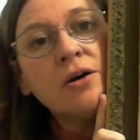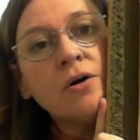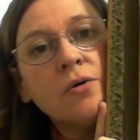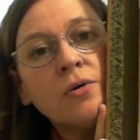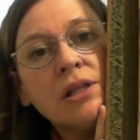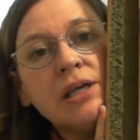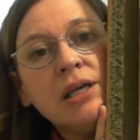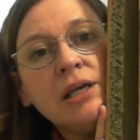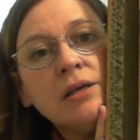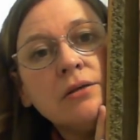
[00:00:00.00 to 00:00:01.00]

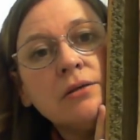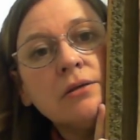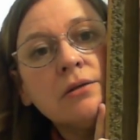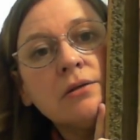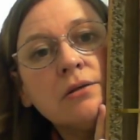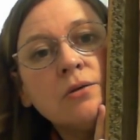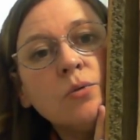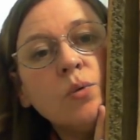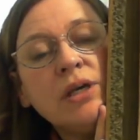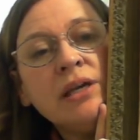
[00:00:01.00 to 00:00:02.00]
only
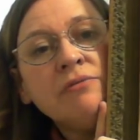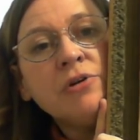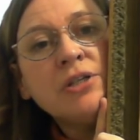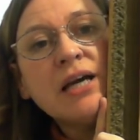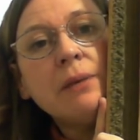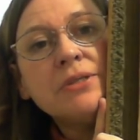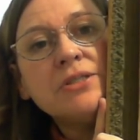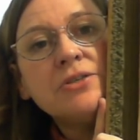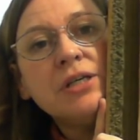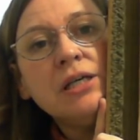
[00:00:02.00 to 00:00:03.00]
weave her
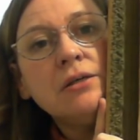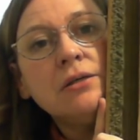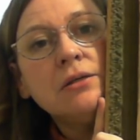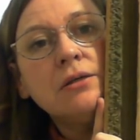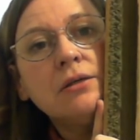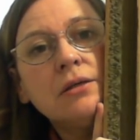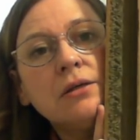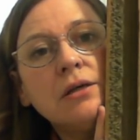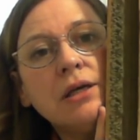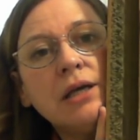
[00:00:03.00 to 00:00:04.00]
tapestry
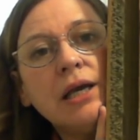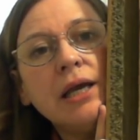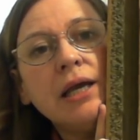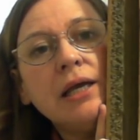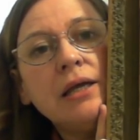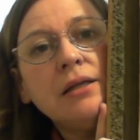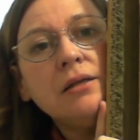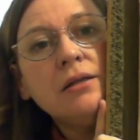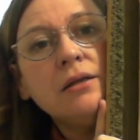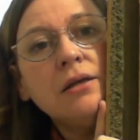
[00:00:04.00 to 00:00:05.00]

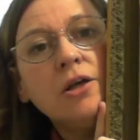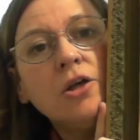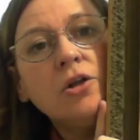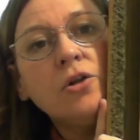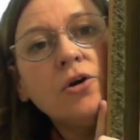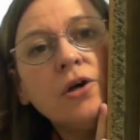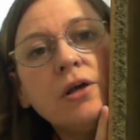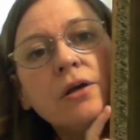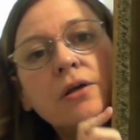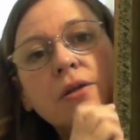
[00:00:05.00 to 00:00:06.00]
and look
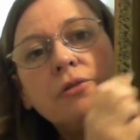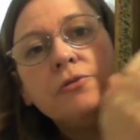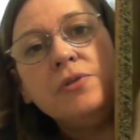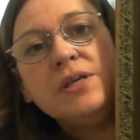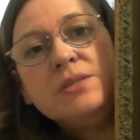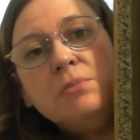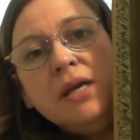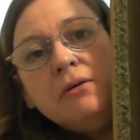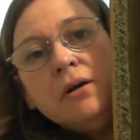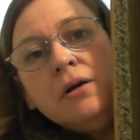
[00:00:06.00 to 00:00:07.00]
through this
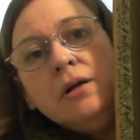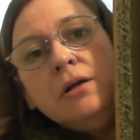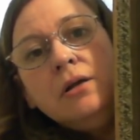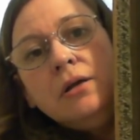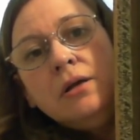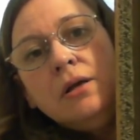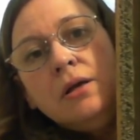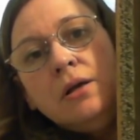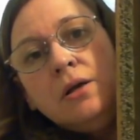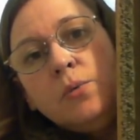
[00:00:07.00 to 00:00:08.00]
mirror,
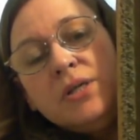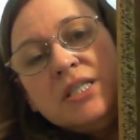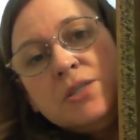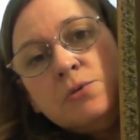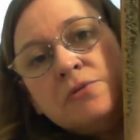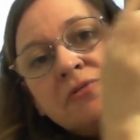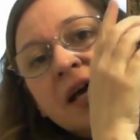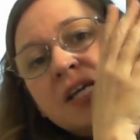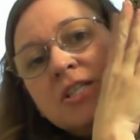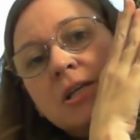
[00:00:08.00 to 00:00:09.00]
which is a
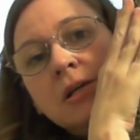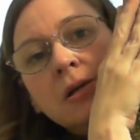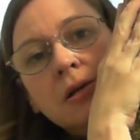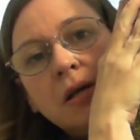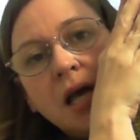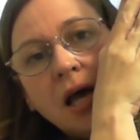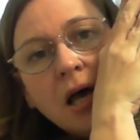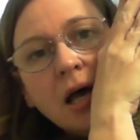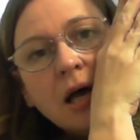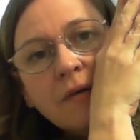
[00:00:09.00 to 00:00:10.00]
reflection
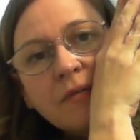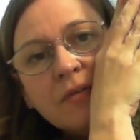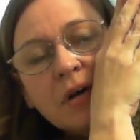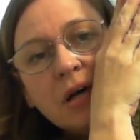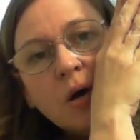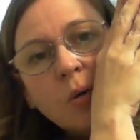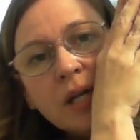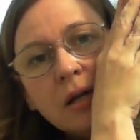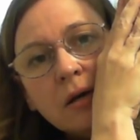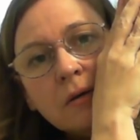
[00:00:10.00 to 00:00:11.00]
of a
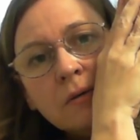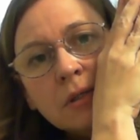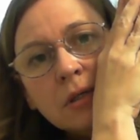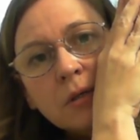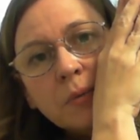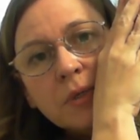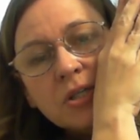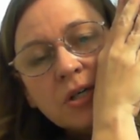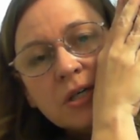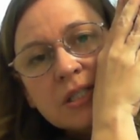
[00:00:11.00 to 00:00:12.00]
window
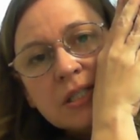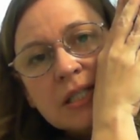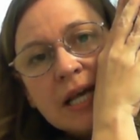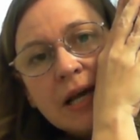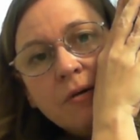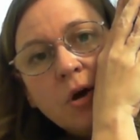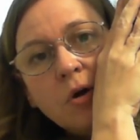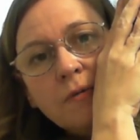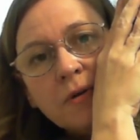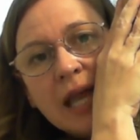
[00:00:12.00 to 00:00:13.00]
which looks down
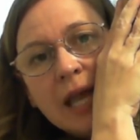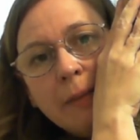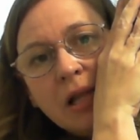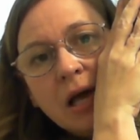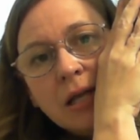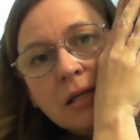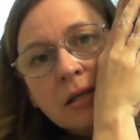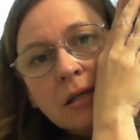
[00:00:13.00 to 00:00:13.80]
over Camelot.